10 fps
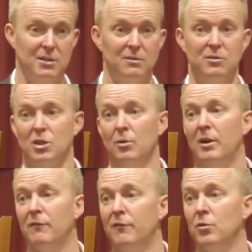and she
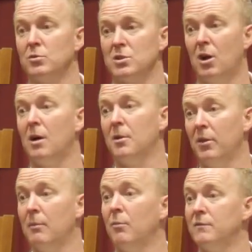went full time and
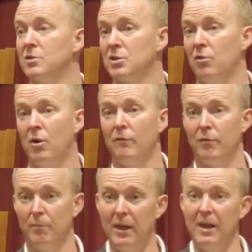then we've just grown
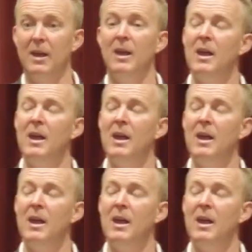from there.